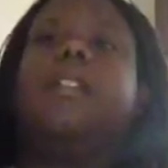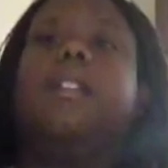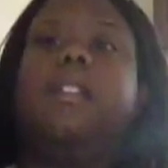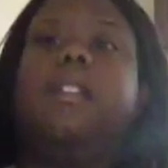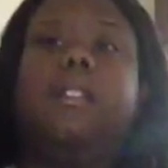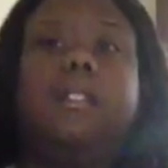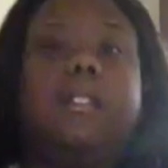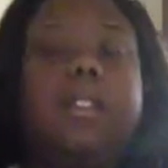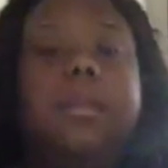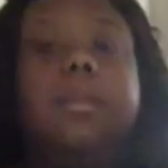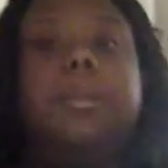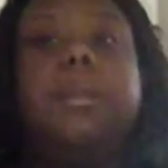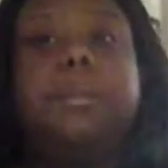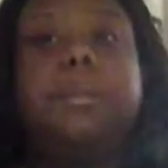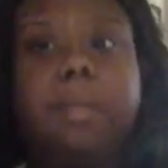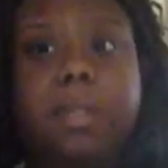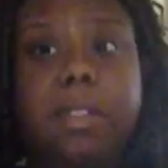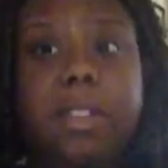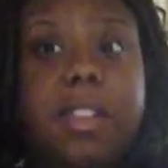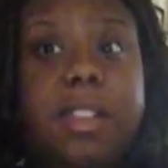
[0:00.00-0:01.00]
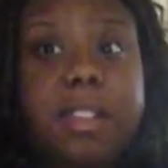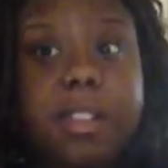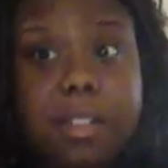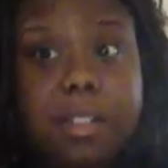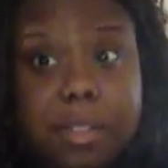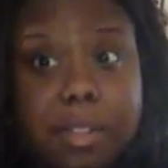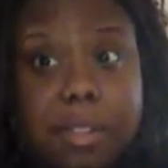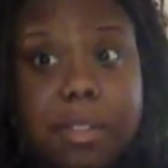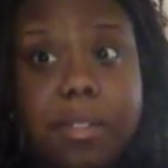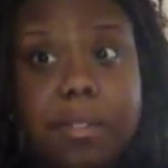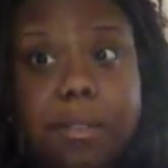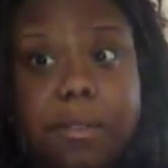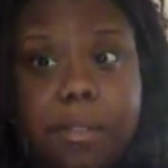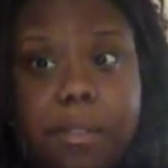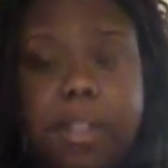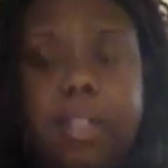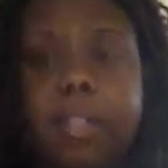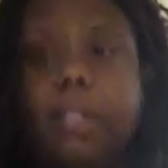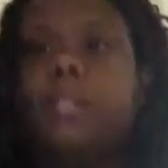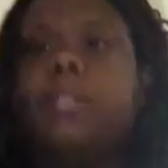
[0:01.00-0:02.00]
And I will be getting another
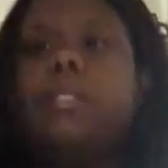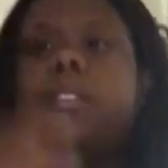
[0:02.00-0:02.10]
fill.